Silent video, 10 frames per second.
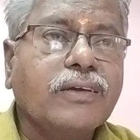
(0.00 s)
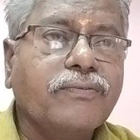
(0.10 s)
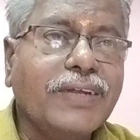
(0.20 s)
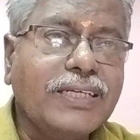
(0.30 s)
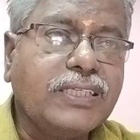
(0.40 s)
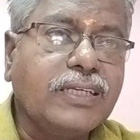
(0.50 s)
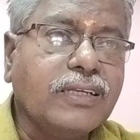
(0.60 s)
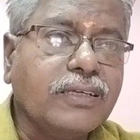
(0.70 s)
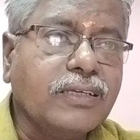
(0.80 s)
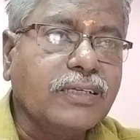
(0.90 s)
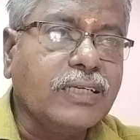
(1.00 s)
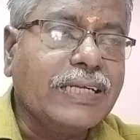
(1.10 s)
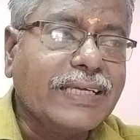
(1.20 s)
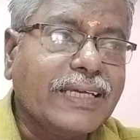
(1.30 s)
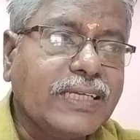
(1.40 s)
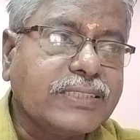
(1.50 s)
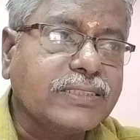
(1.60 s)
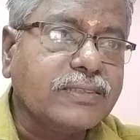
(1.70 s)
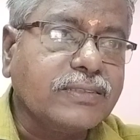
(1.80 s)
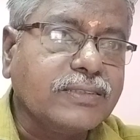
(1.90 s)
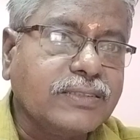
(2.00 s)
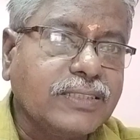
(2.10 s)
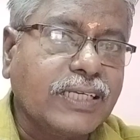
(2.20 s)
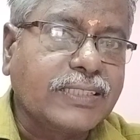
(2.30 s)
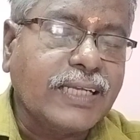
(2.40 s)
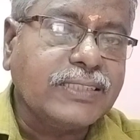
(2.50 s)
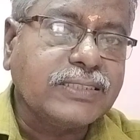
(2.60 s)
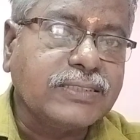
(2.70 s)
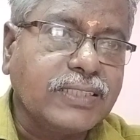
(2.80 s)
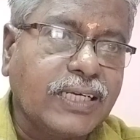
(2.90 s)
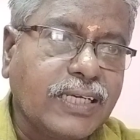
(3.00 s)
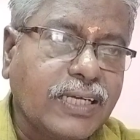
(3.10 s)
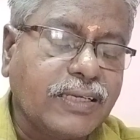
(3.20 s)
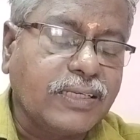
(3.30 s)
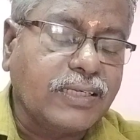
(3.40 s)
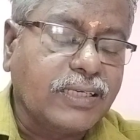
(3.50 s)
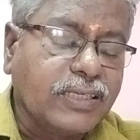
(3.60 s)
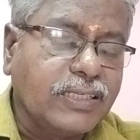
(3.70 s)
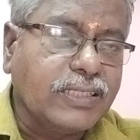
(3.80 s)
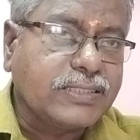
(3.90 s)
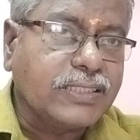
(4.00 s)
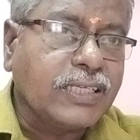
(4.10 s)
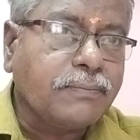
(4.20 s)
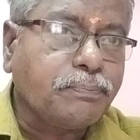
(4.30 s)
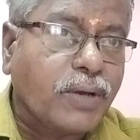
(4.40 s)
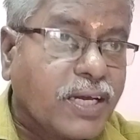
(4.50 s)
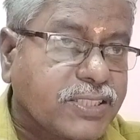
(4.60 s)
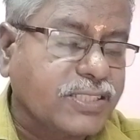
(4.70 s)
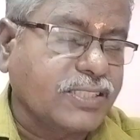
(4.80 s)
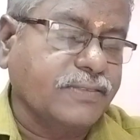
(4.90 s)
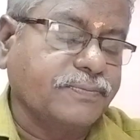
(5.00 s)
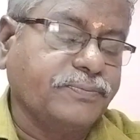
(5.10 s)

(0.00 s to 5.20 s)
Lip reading: When indicates the tense is in past.